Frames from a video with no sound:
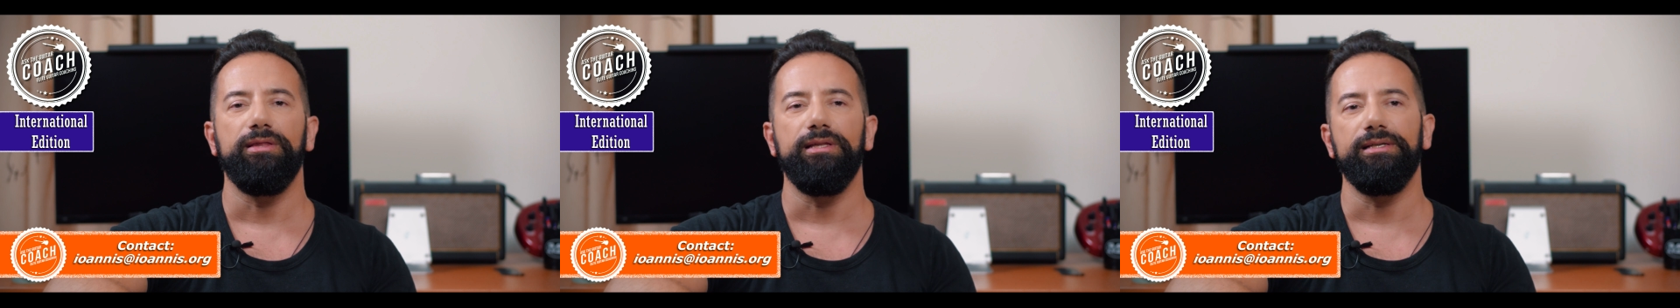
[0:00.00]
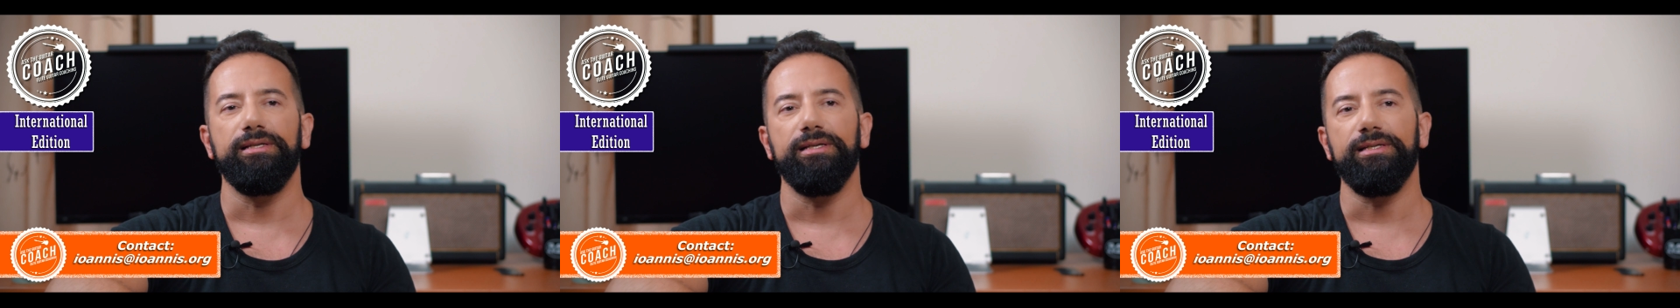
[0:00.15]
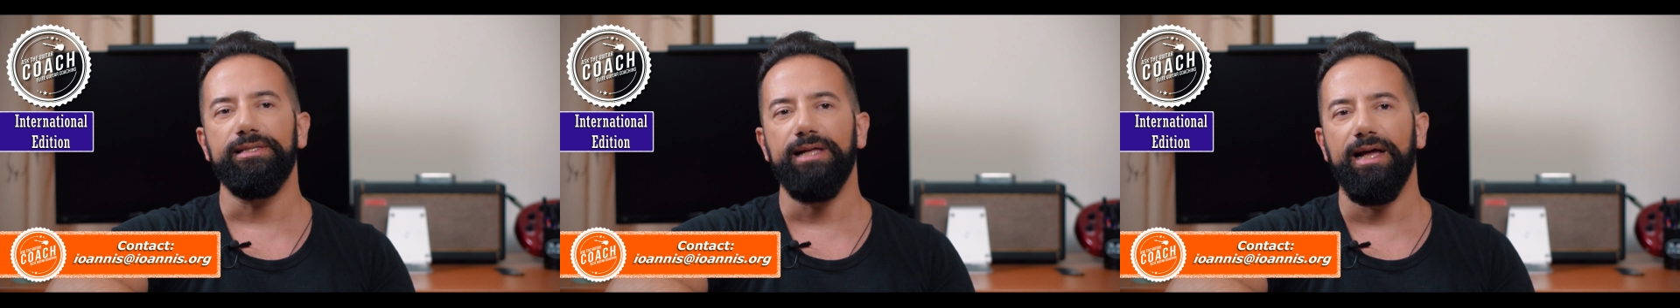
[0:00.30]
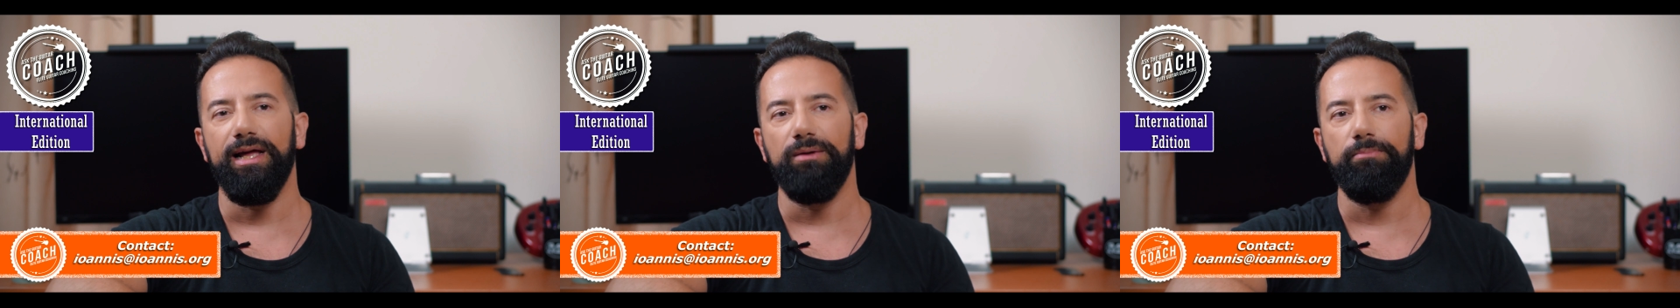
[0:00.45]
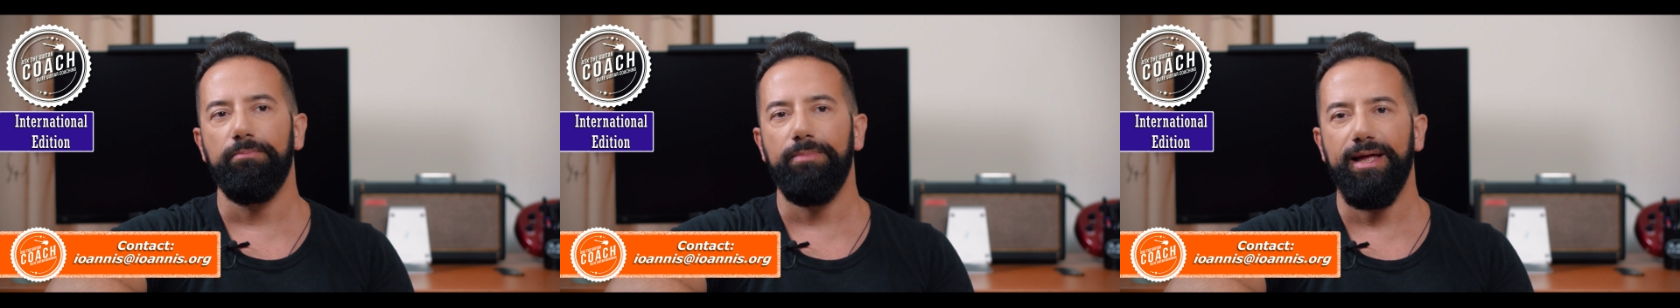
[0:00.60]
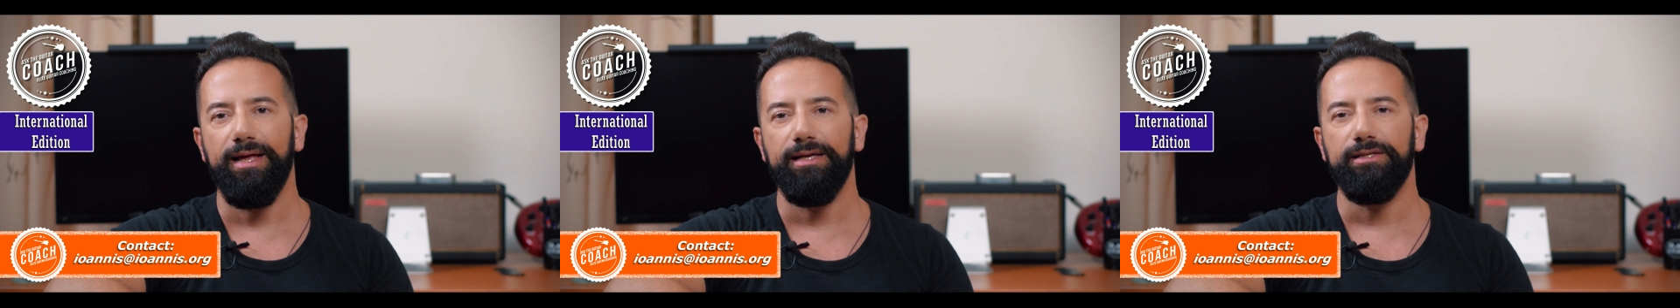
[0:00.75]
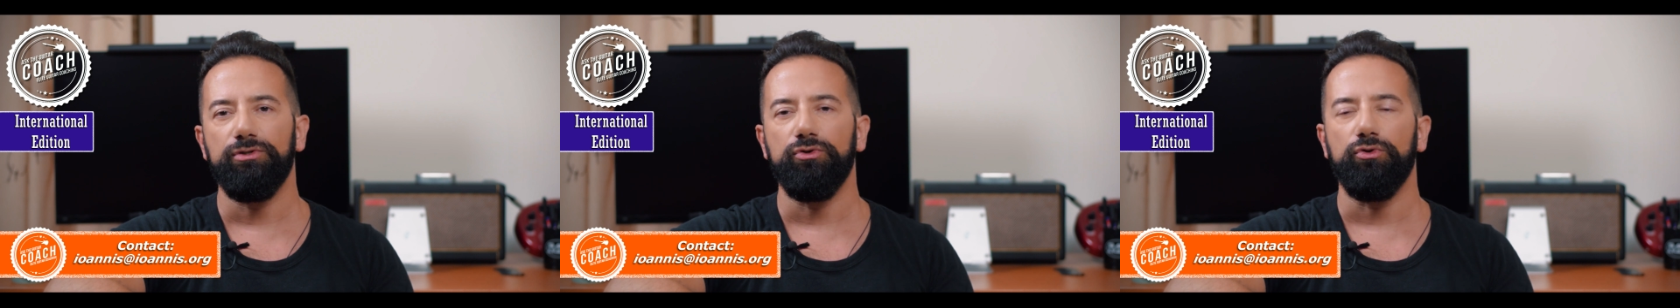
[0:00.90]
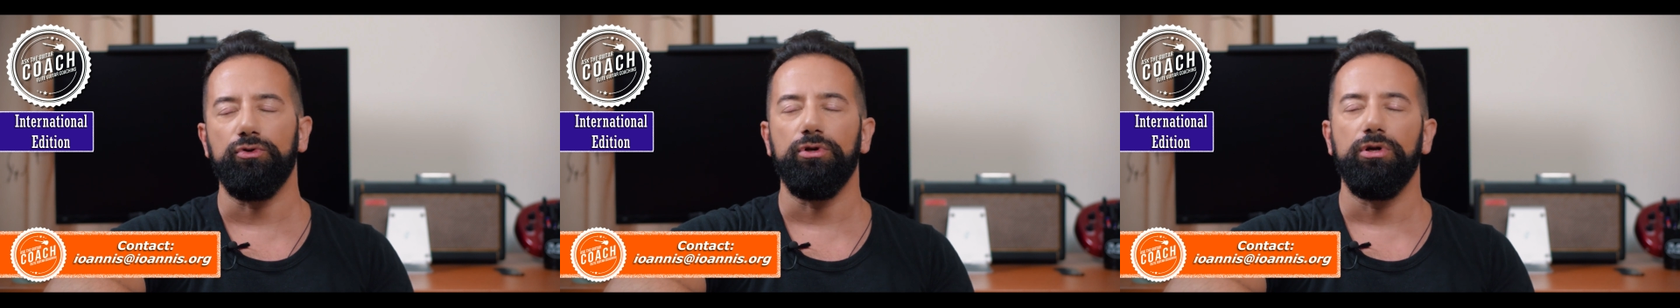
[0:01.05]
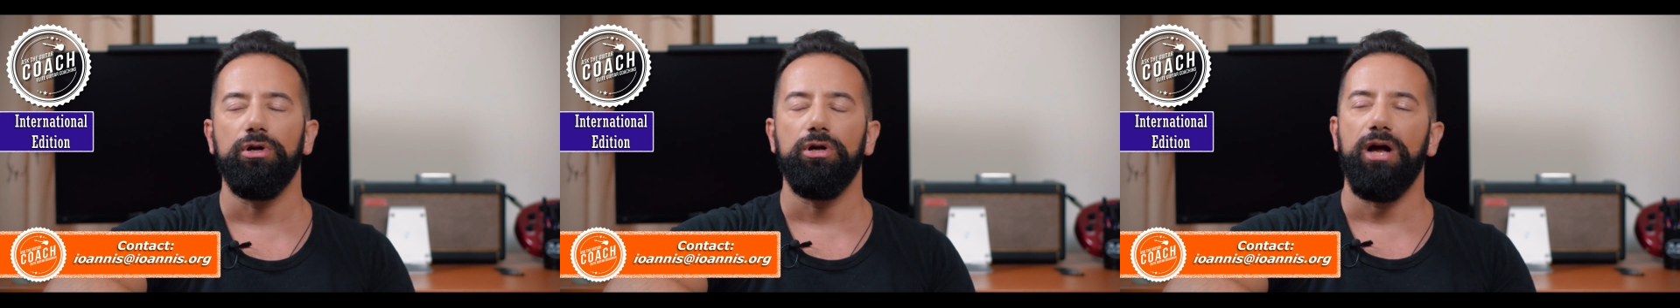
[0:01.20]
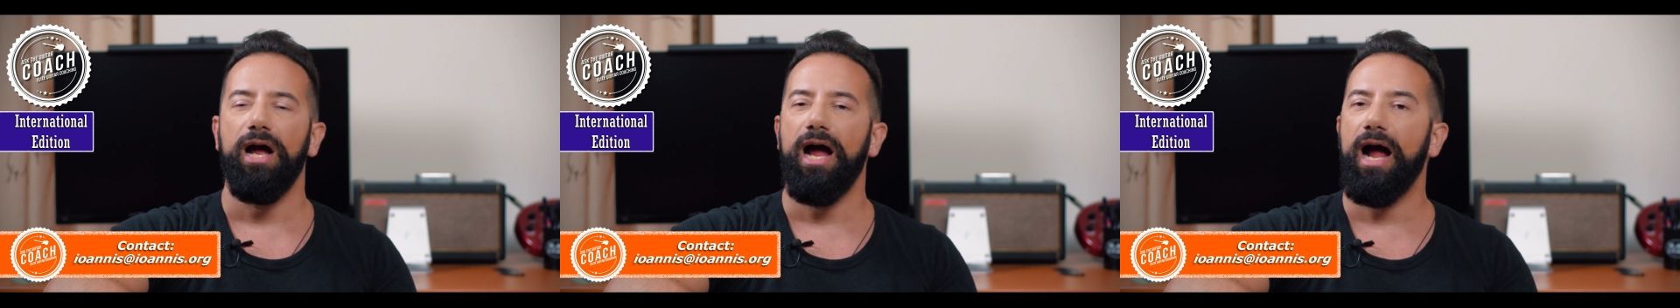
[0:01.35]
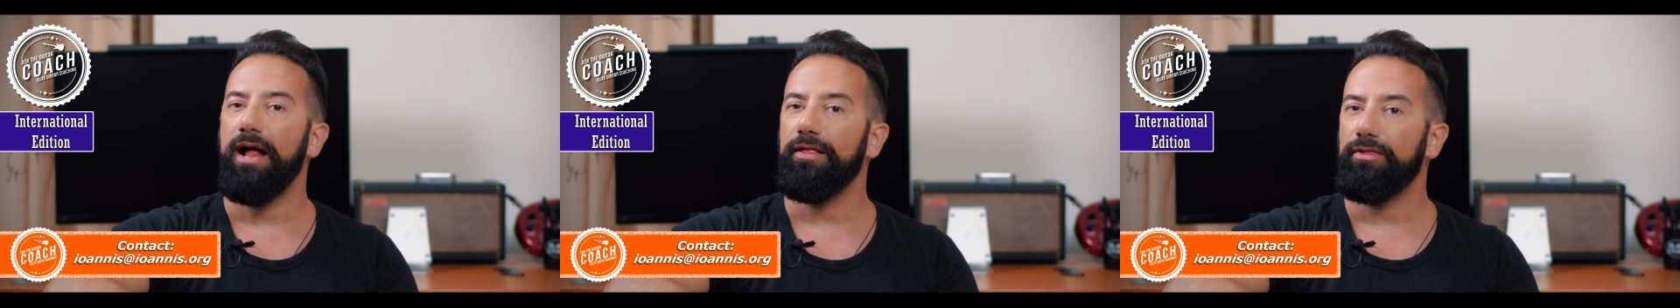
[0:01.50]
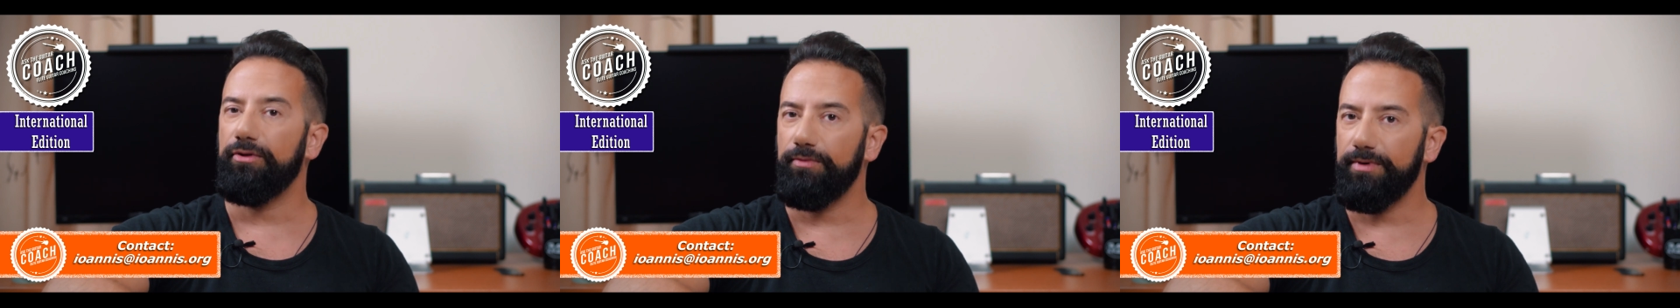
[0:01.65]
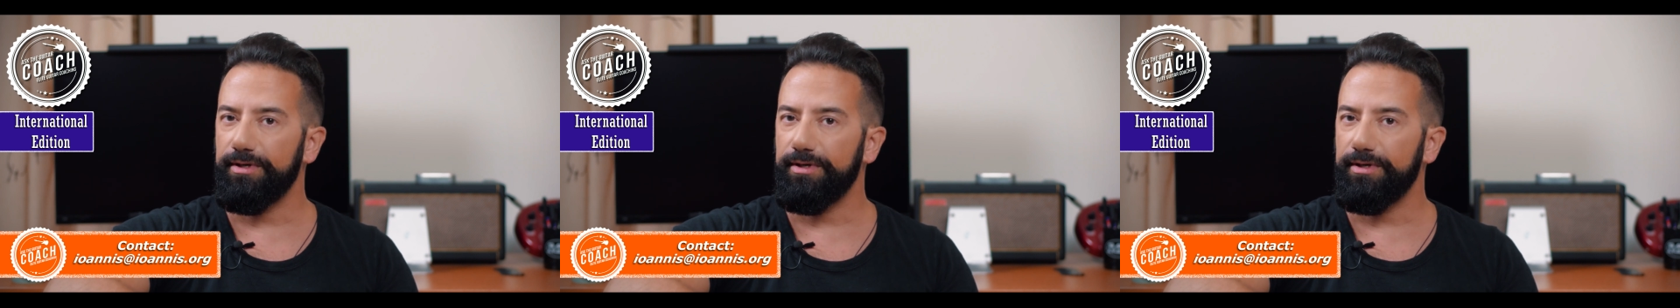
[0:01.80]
this is a style based on other